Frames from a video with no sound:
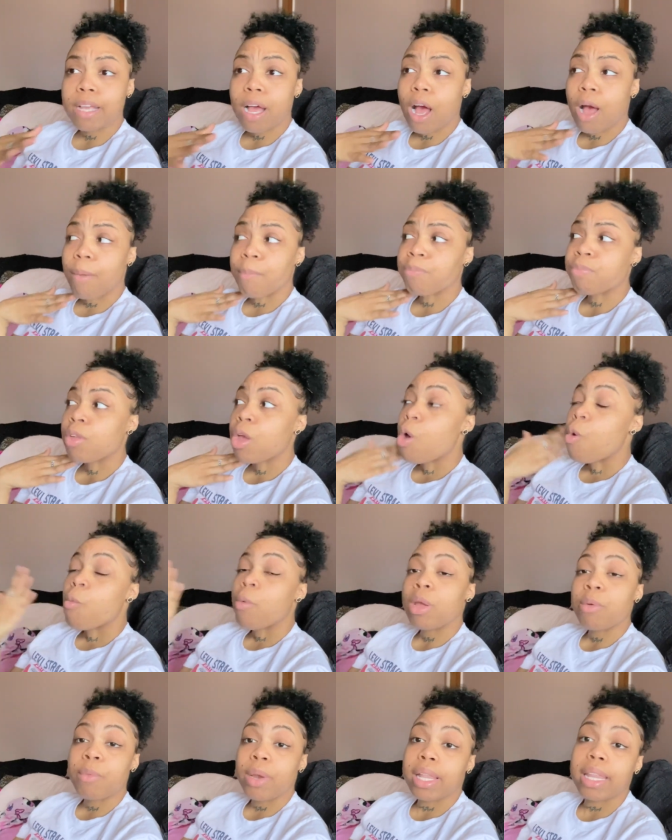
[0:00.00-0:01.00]
Um,
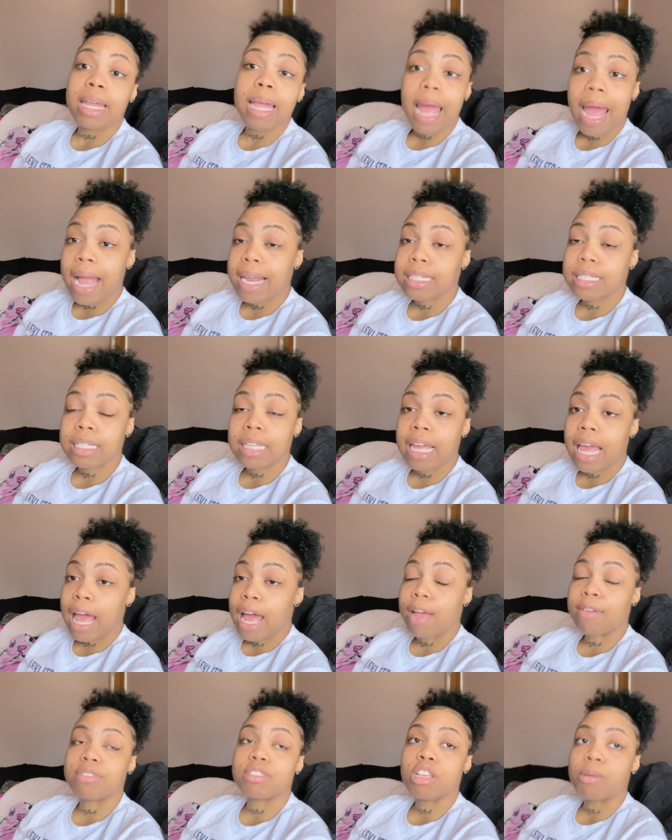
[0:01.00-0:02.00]
we really actually
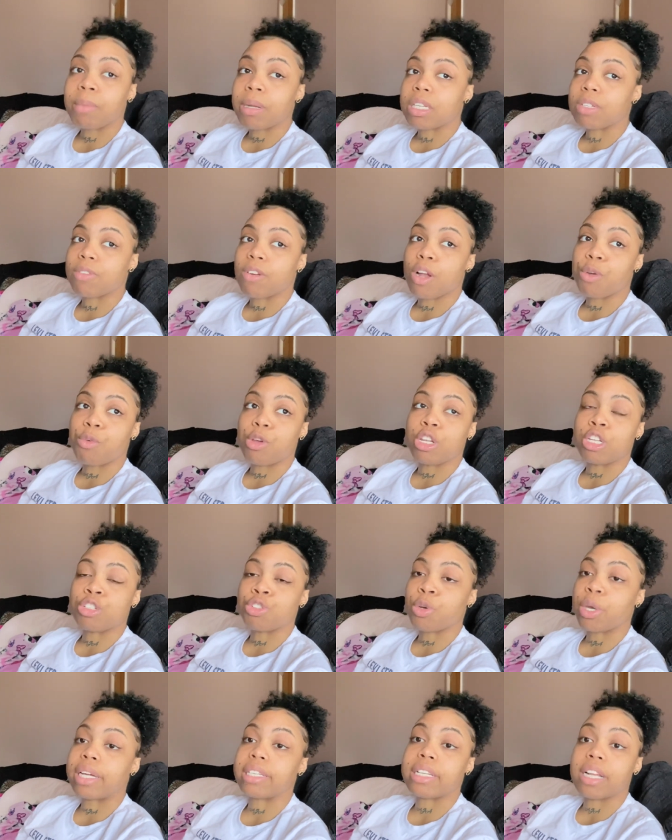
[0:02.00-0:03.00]
have so much fun. We
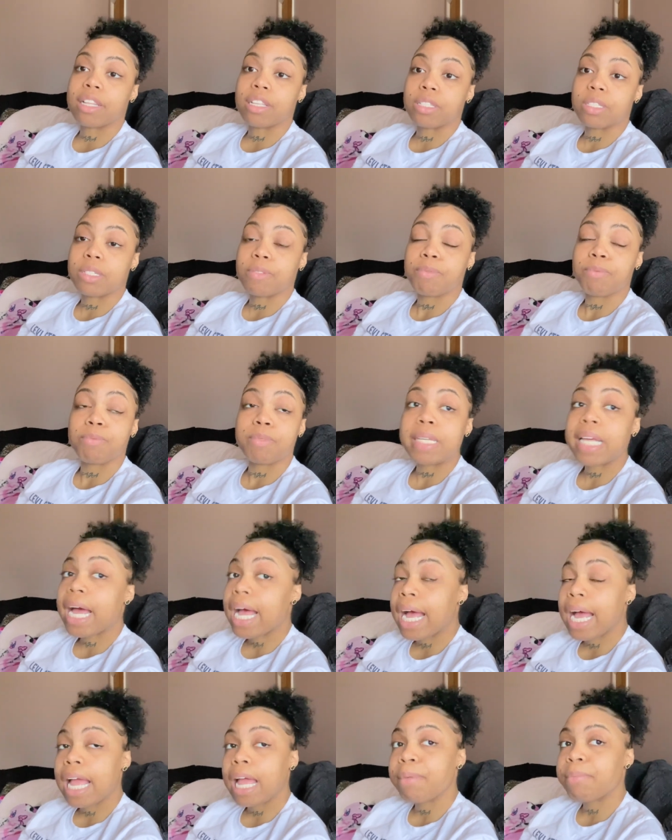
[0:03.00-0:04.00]
enjoy each other's
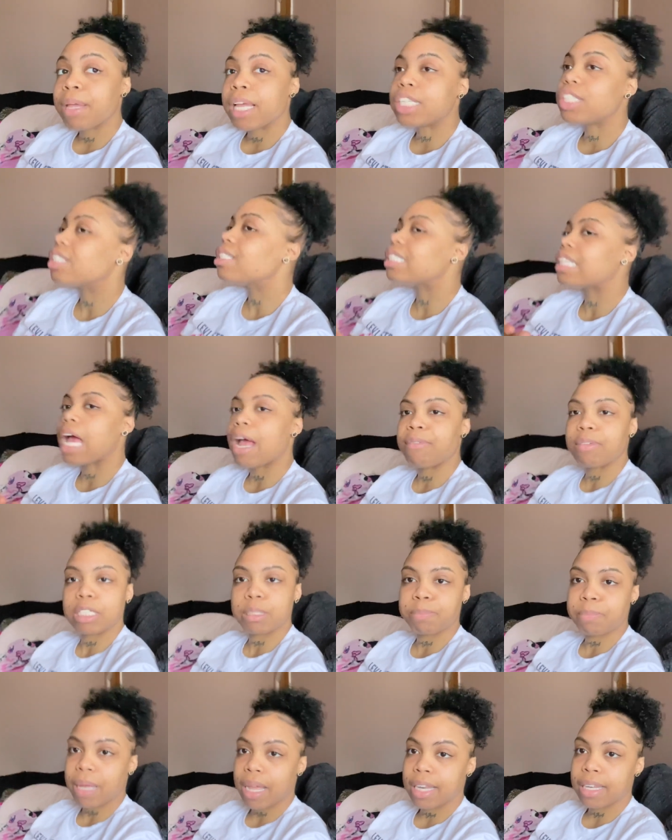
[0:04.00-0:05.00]
time it's just time to
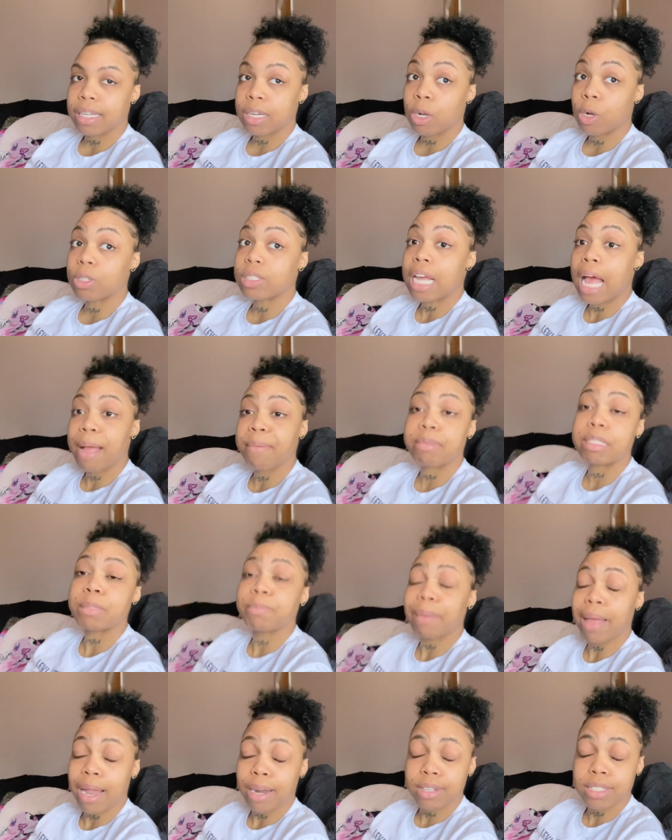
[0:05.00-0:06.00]
spend or time
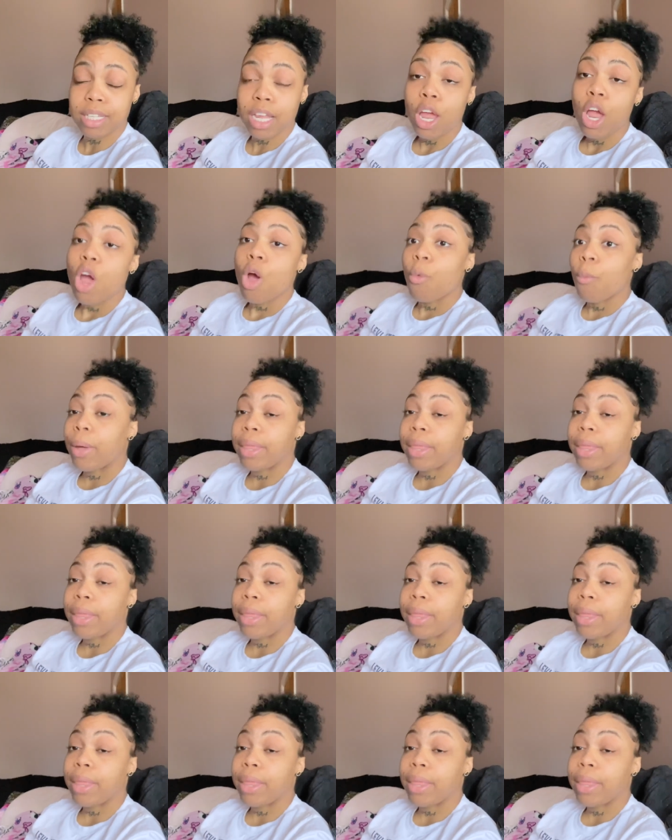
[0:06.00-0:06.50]
spent with